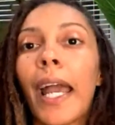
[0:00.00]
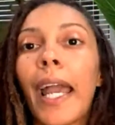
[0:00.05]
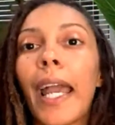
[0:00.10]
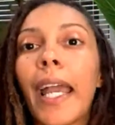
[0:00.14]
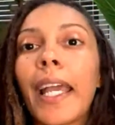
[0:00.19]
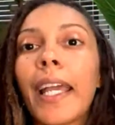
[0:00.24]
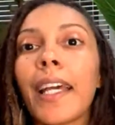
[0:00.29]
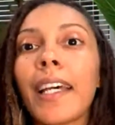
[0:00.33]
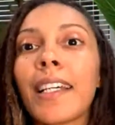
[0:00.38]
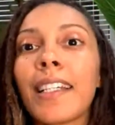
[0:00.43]

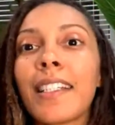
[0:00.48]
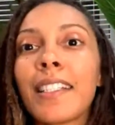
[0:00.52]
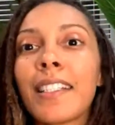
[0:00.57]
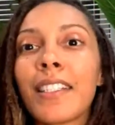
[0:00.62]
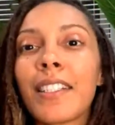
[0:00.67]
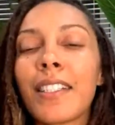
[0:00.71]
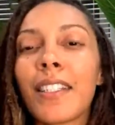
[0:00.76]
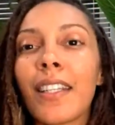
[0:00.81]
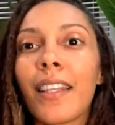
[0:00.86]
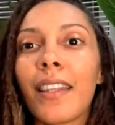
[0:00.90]

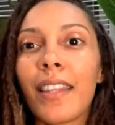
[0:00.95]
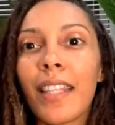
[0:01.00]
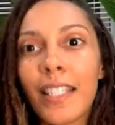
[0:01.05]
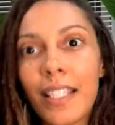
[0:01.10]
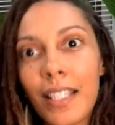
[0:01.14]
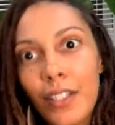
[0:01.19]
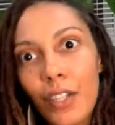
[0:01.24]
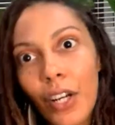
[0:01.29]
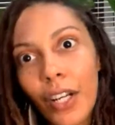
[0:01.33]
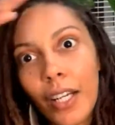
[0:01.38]
And
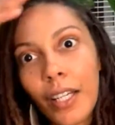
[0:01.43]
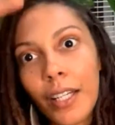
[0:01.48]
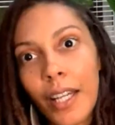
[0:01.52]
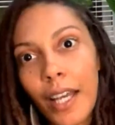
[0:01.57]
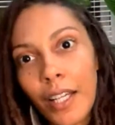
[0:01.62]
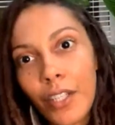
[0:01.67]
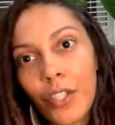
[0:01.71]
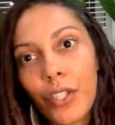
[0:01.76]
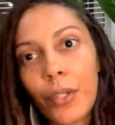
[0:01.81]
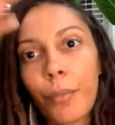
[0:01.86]
this is our
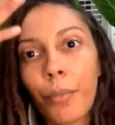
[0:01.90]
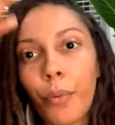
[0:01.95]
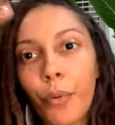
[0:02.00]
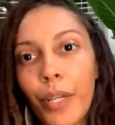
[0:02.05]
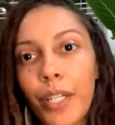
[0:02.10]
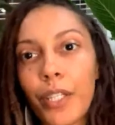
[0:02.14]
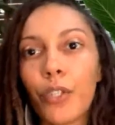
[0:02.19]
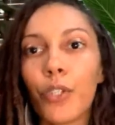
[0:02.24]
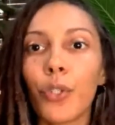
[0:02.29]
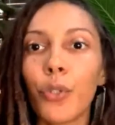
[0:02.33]
connection
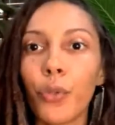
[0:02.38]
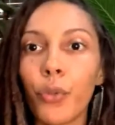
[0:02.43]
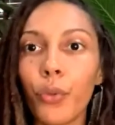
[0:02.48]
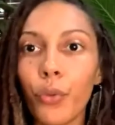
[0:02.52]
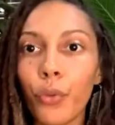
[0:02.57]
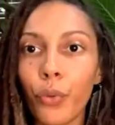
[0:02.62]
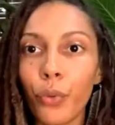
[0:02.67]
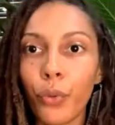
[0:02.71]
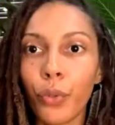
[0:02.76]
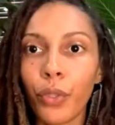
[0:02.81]
point
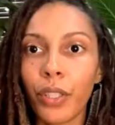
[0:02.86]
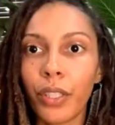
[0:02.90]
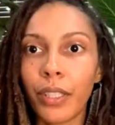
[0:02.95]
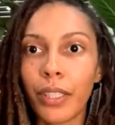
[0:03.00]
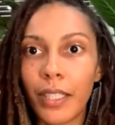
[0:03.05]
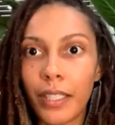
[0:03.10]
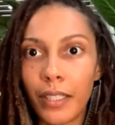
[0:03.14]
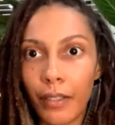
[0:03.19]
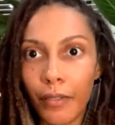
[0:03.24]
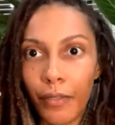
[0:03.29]
to
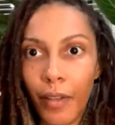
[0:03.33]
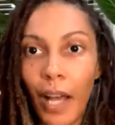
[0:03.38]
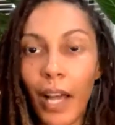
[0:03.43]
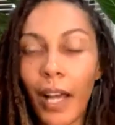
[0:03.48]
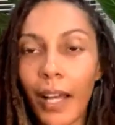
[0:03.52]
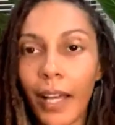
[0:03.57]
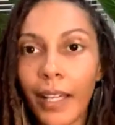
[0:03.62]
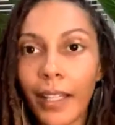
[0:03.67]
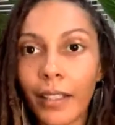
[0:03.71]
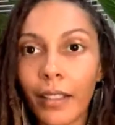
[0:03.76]
the
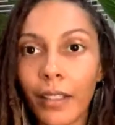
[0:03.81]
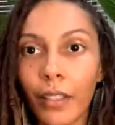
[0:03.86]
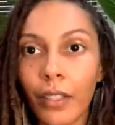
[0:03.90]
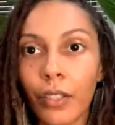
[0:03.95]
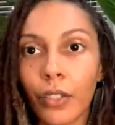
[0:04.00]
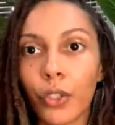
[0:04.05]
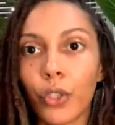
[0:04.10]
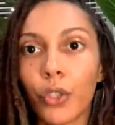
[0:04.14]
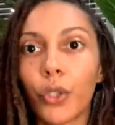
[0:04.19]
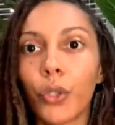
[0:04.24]
divine,
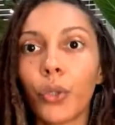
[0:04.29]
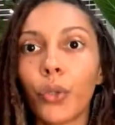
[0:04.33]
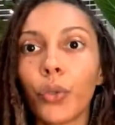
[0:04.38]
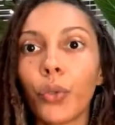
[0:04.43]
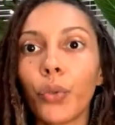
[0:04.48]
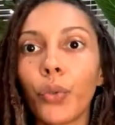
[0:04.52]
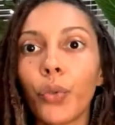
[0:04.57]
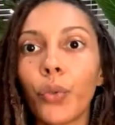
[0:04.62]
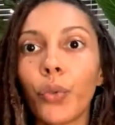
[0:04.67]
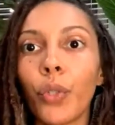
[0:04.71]

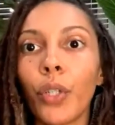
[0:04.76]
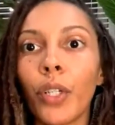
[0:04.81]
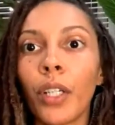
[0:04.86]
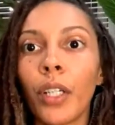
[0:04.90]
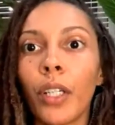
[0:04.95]
to